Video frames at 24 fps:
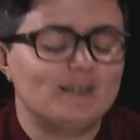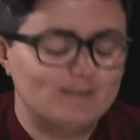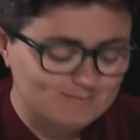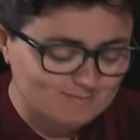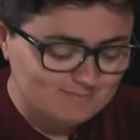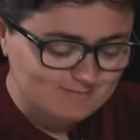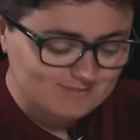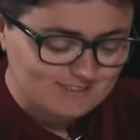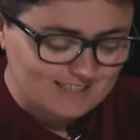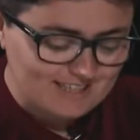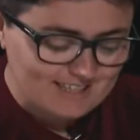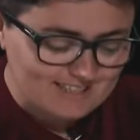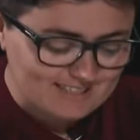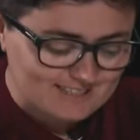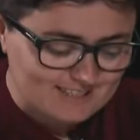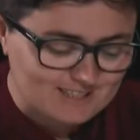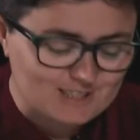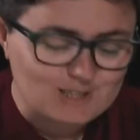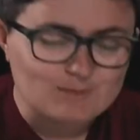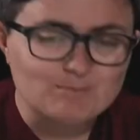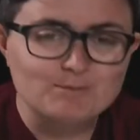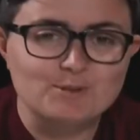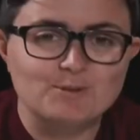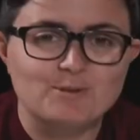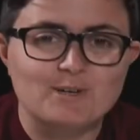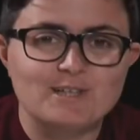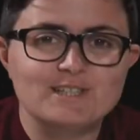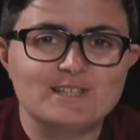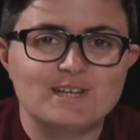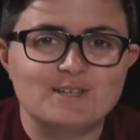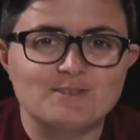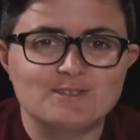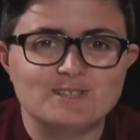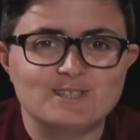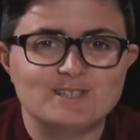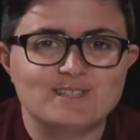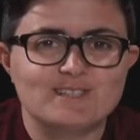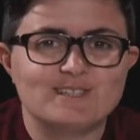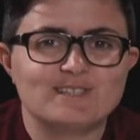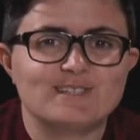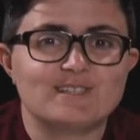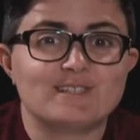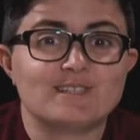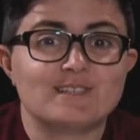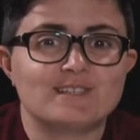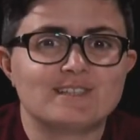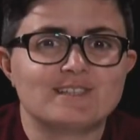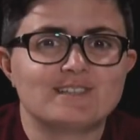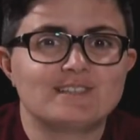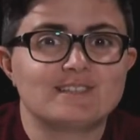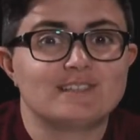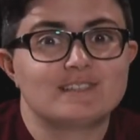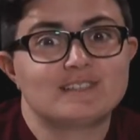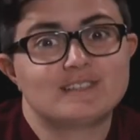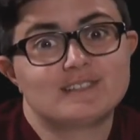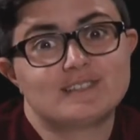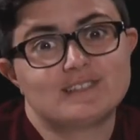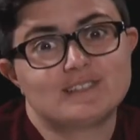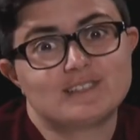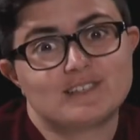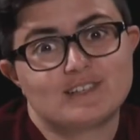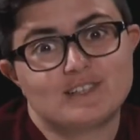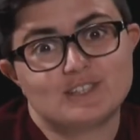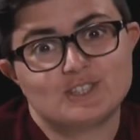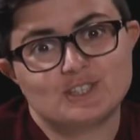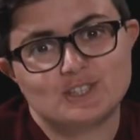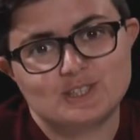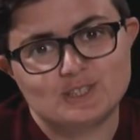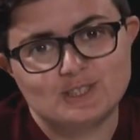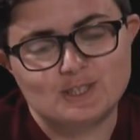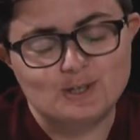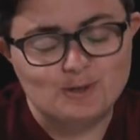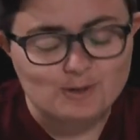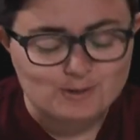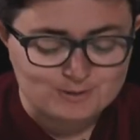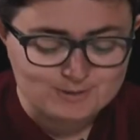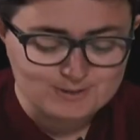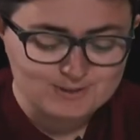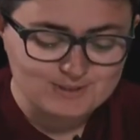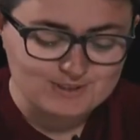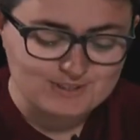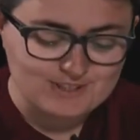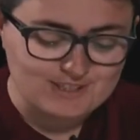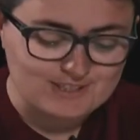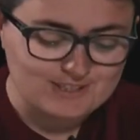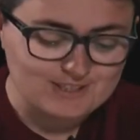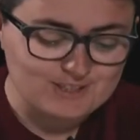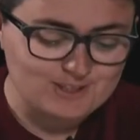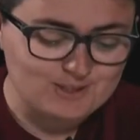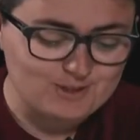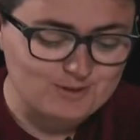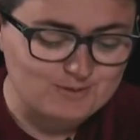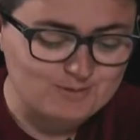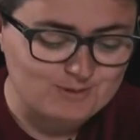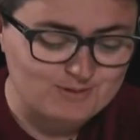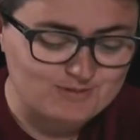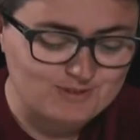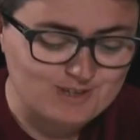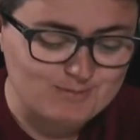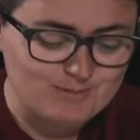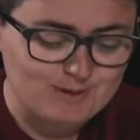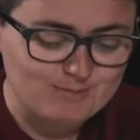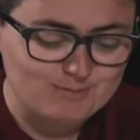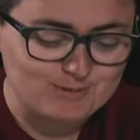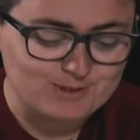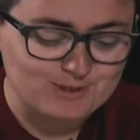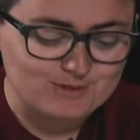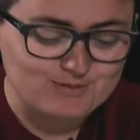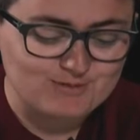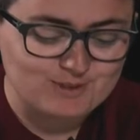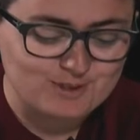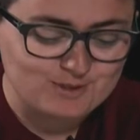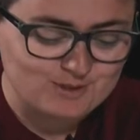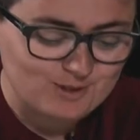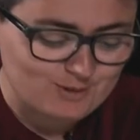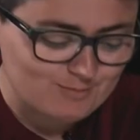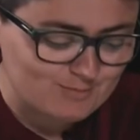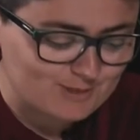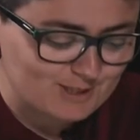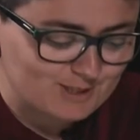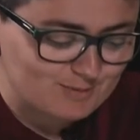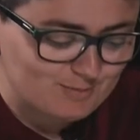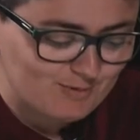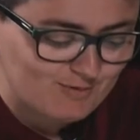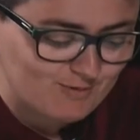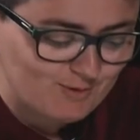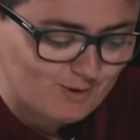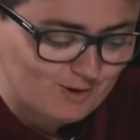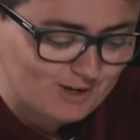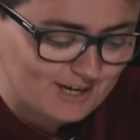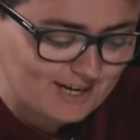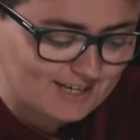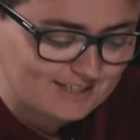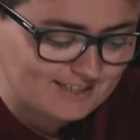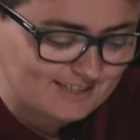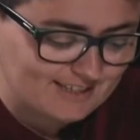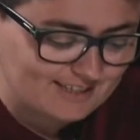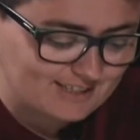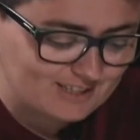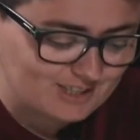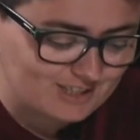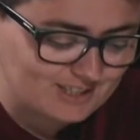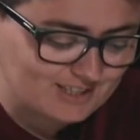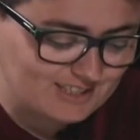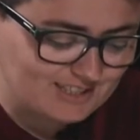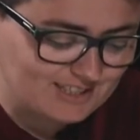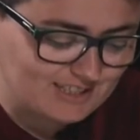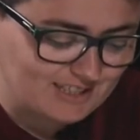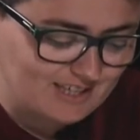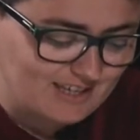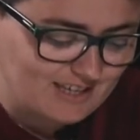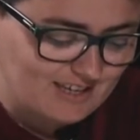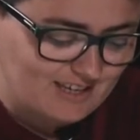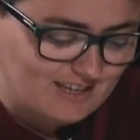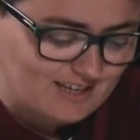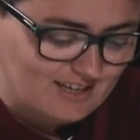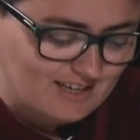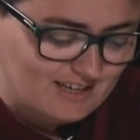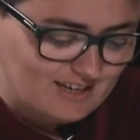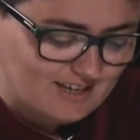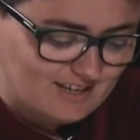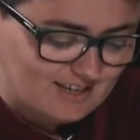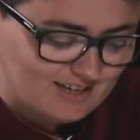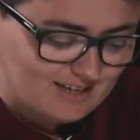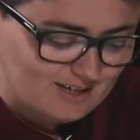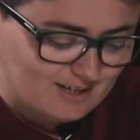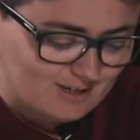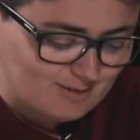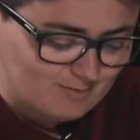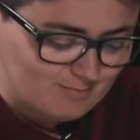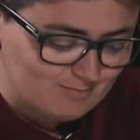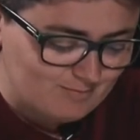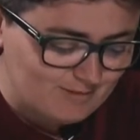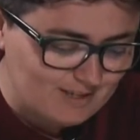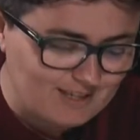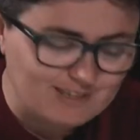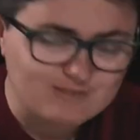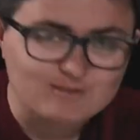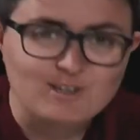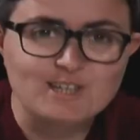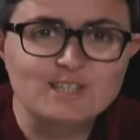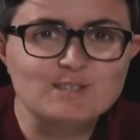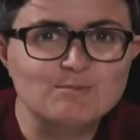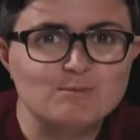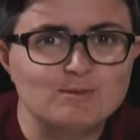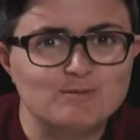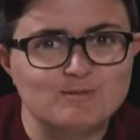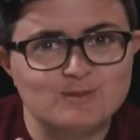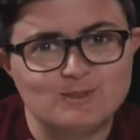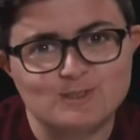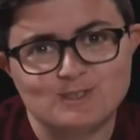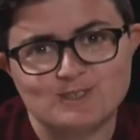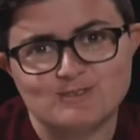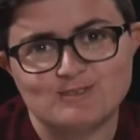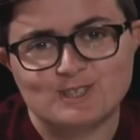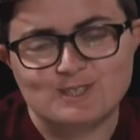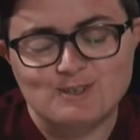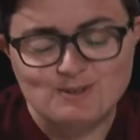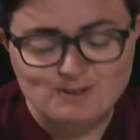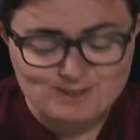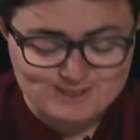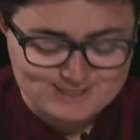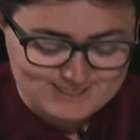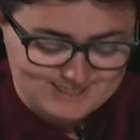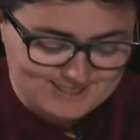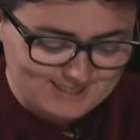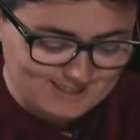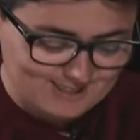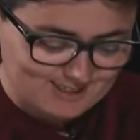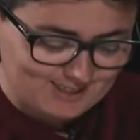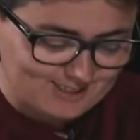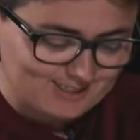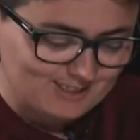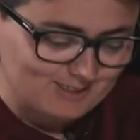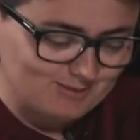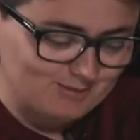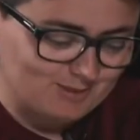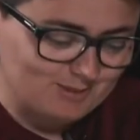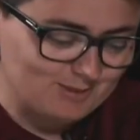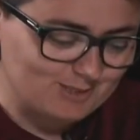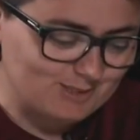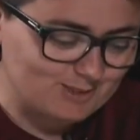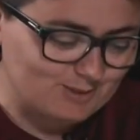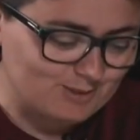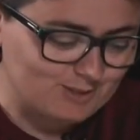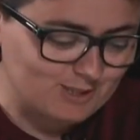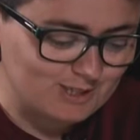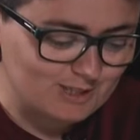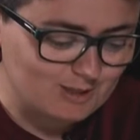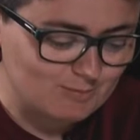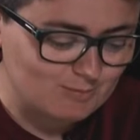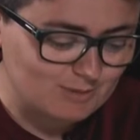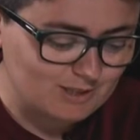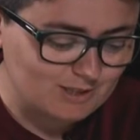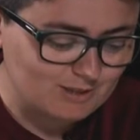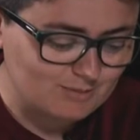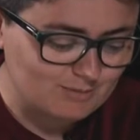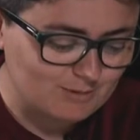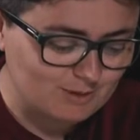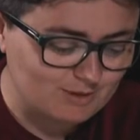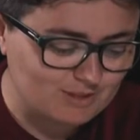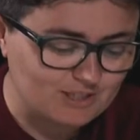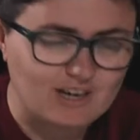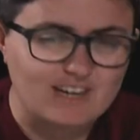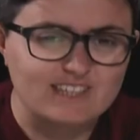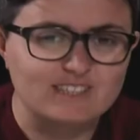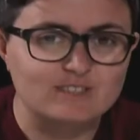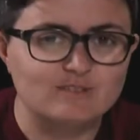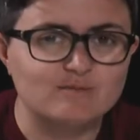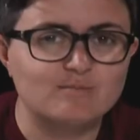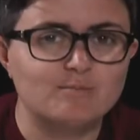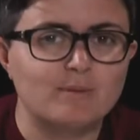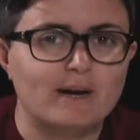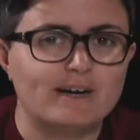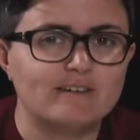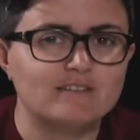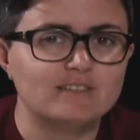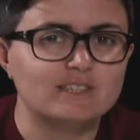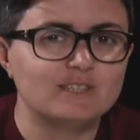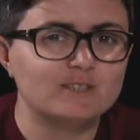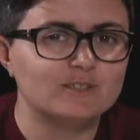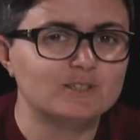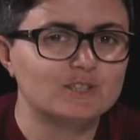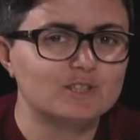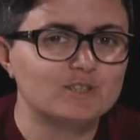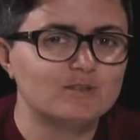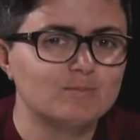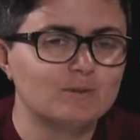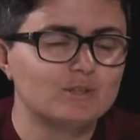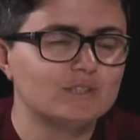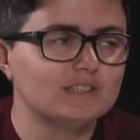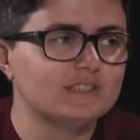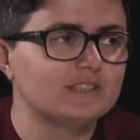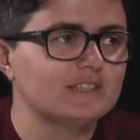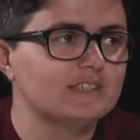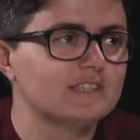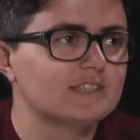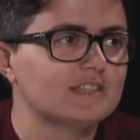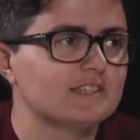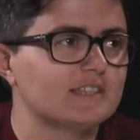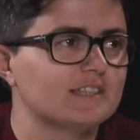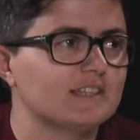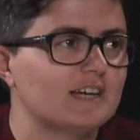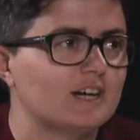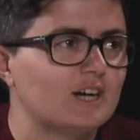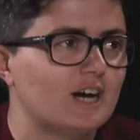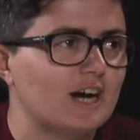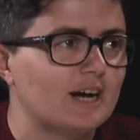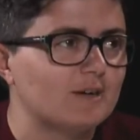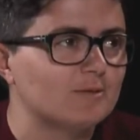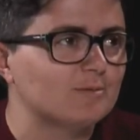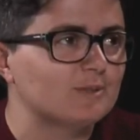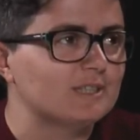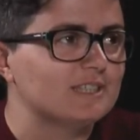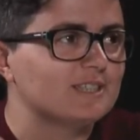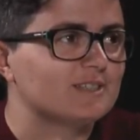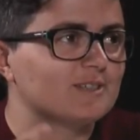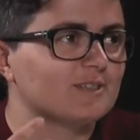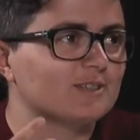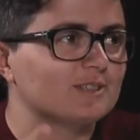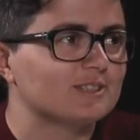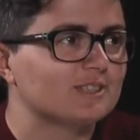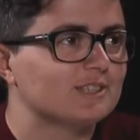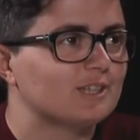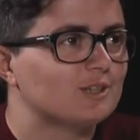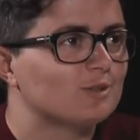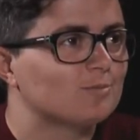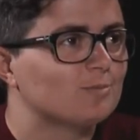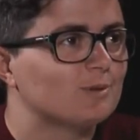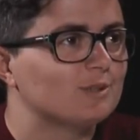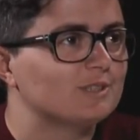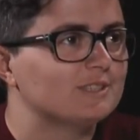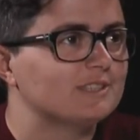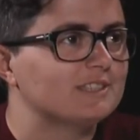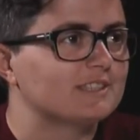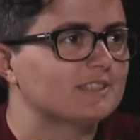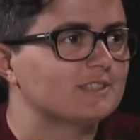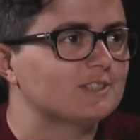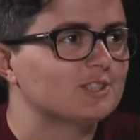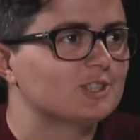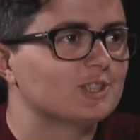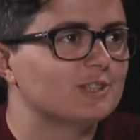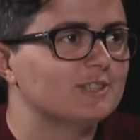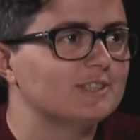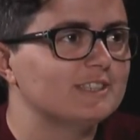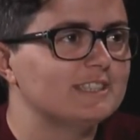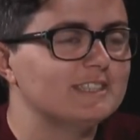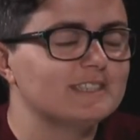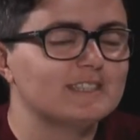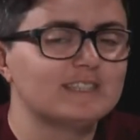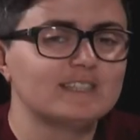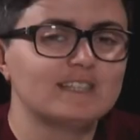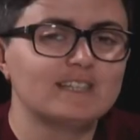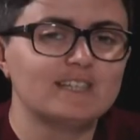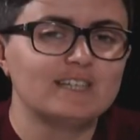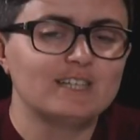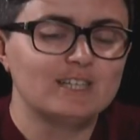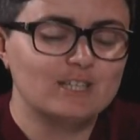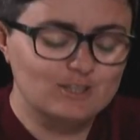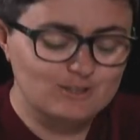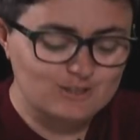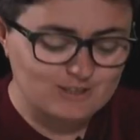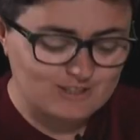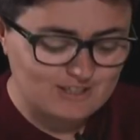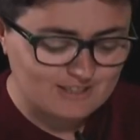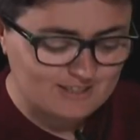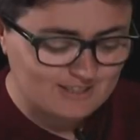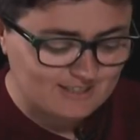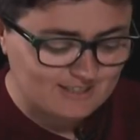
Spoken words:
Yes, it's up to us how this discussion goes. And so we've come up with a few topics beforehand, actually. And right before the recording started, we were talking a bit about the kind of barriers to politics and how we started our political journeys. Because I think